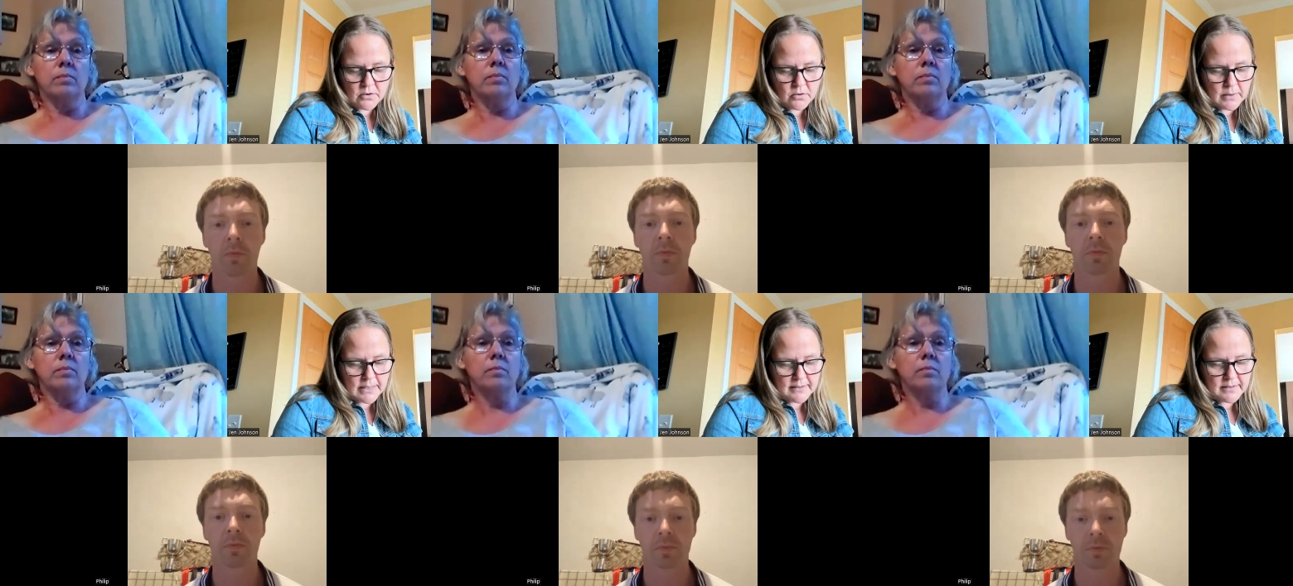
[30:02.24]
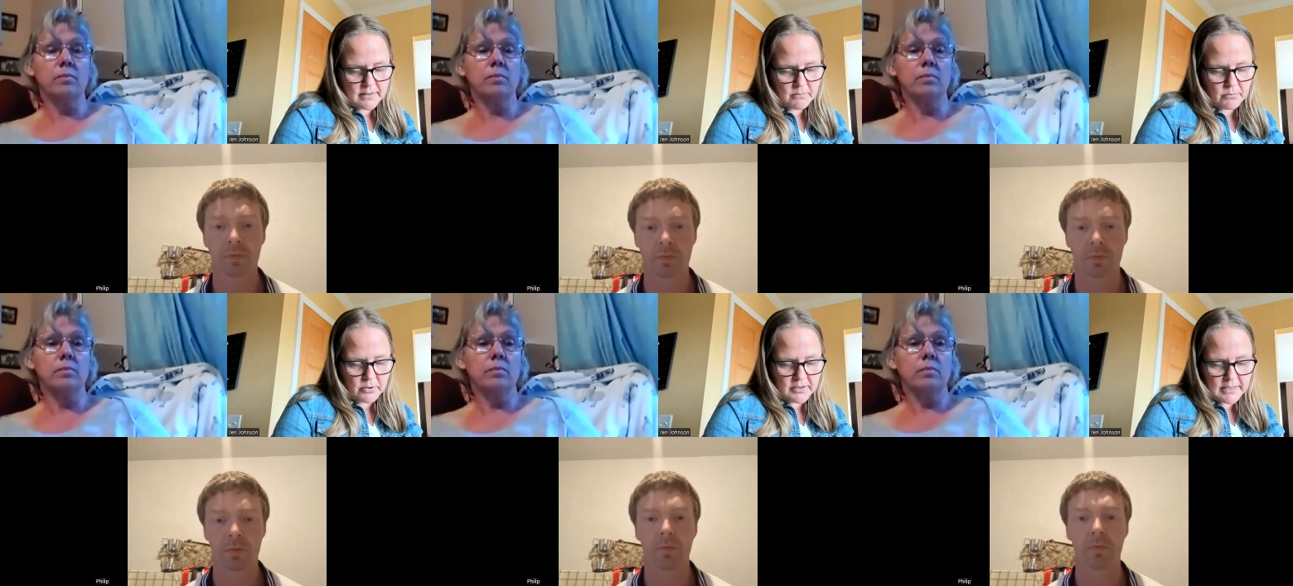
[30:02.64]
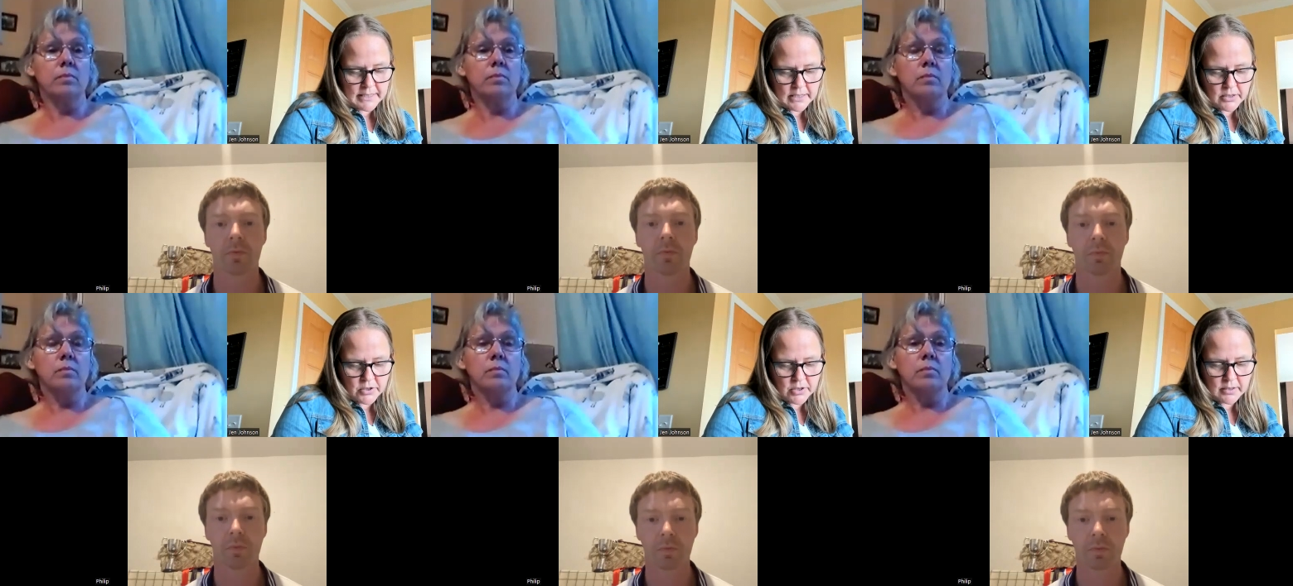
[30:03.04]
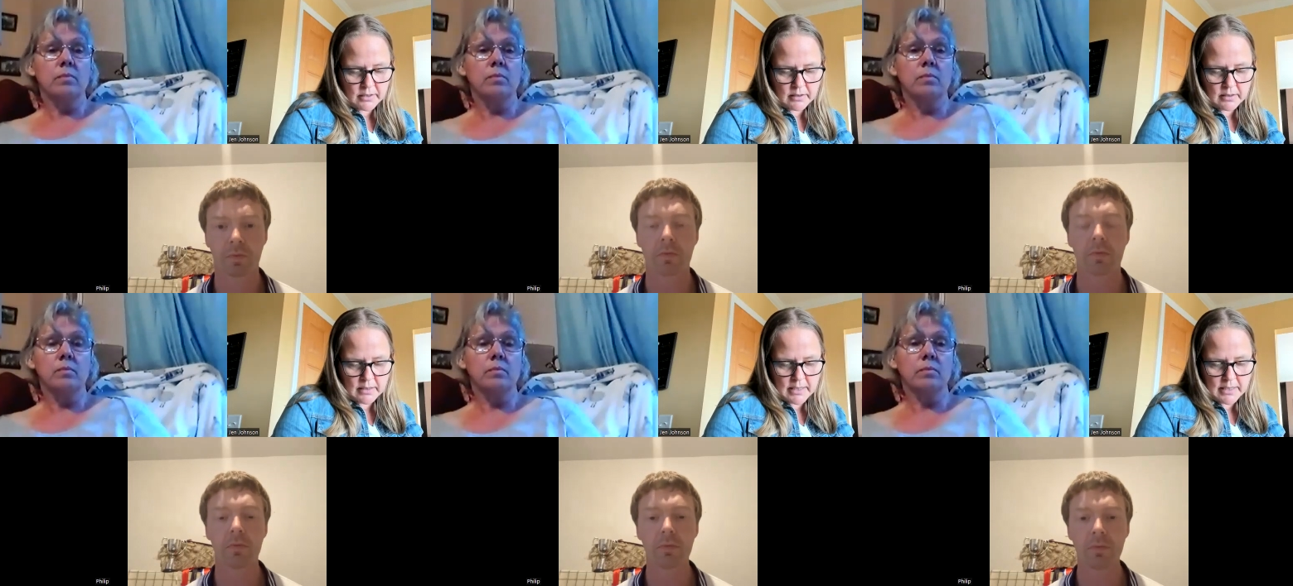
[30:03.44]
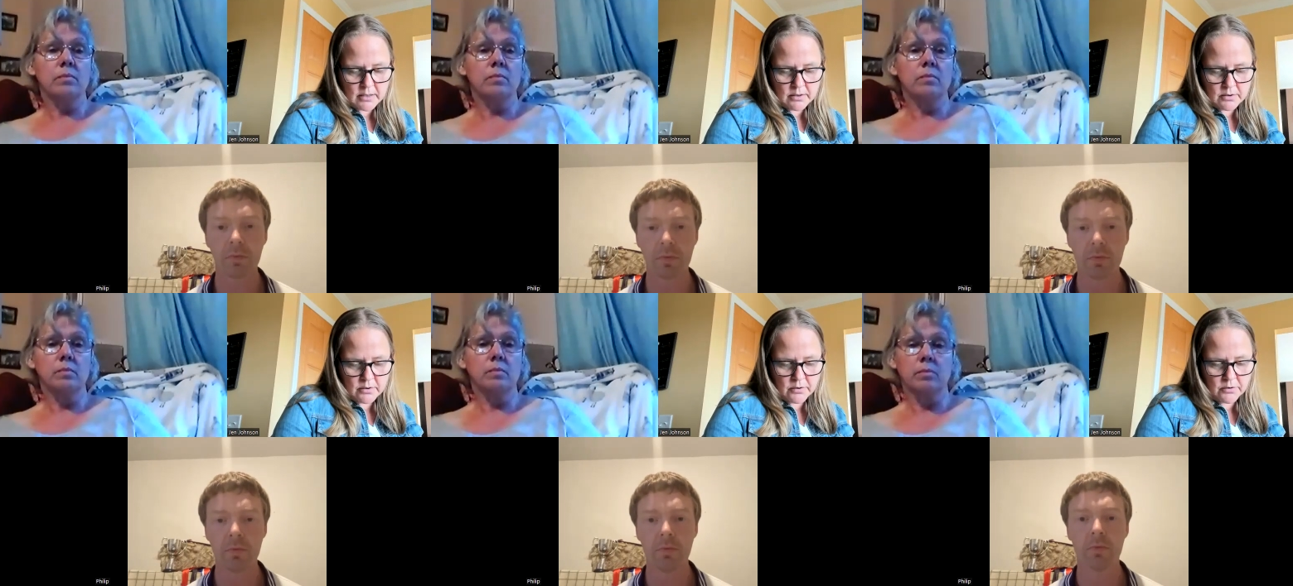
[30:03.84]
Speaker 1: U S importation,
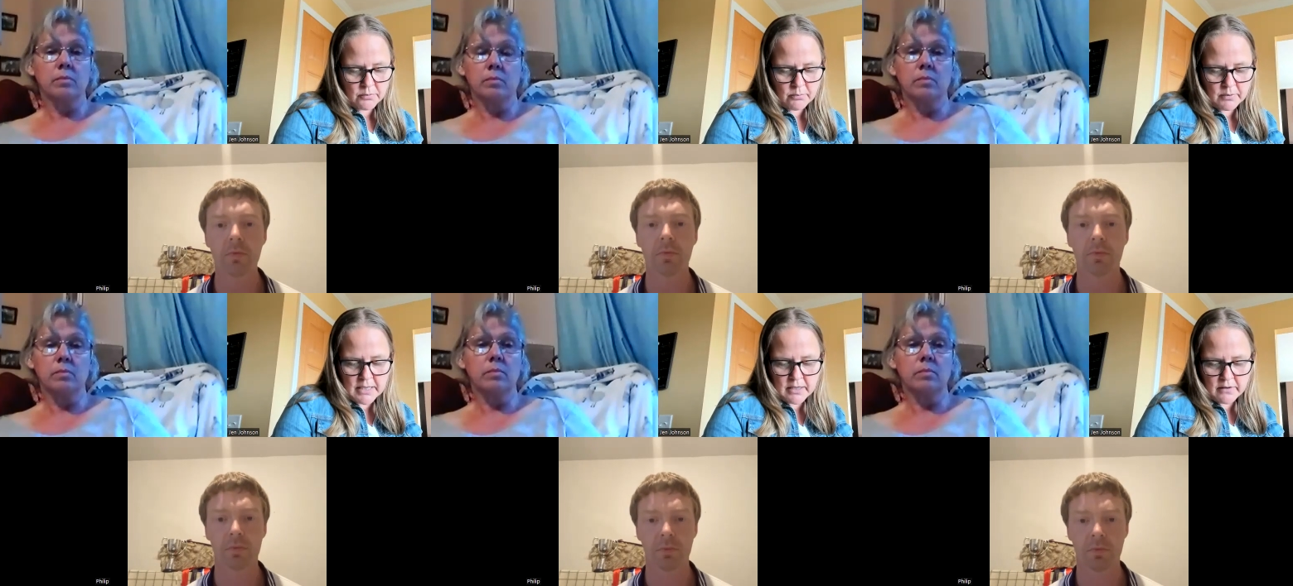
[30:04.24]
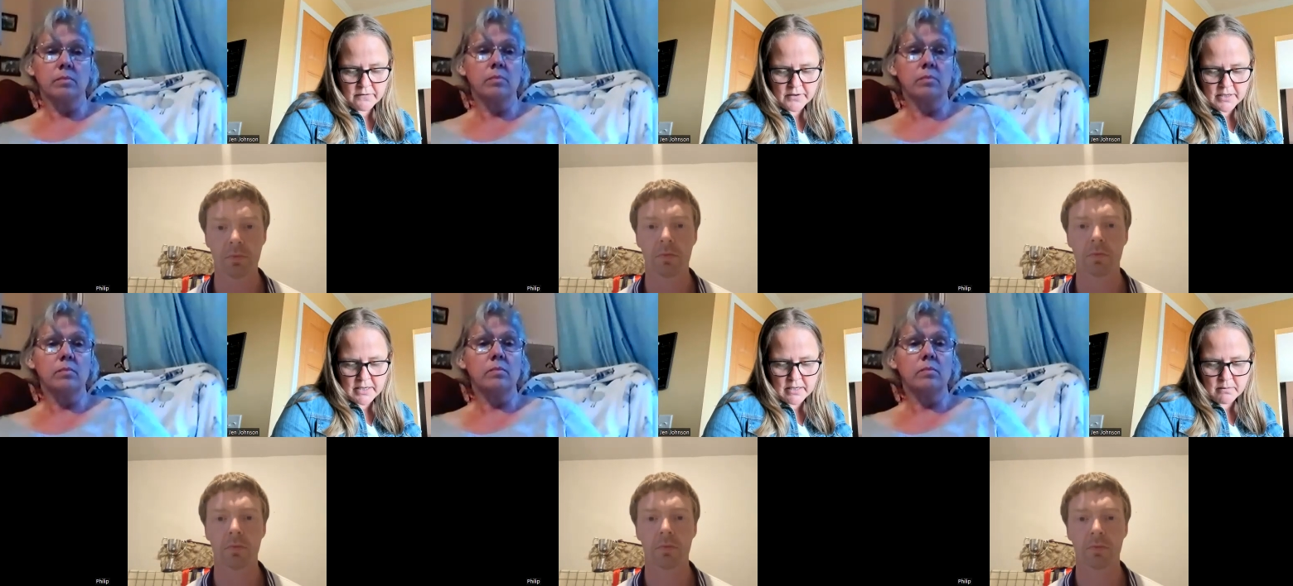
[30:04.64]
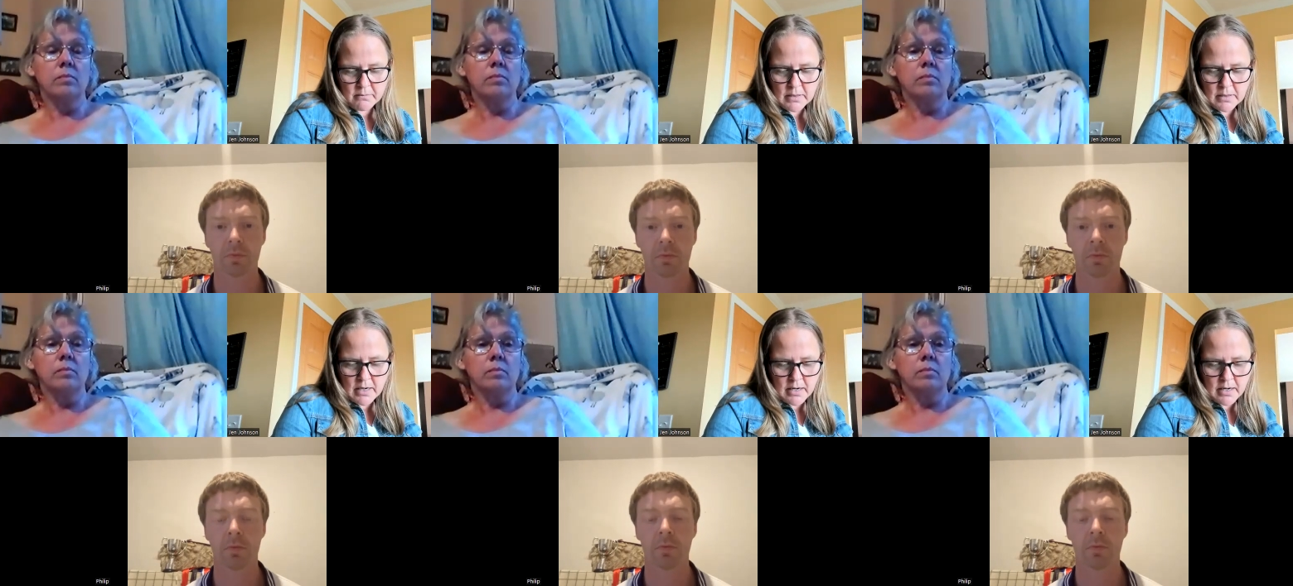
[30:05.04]
and the three of them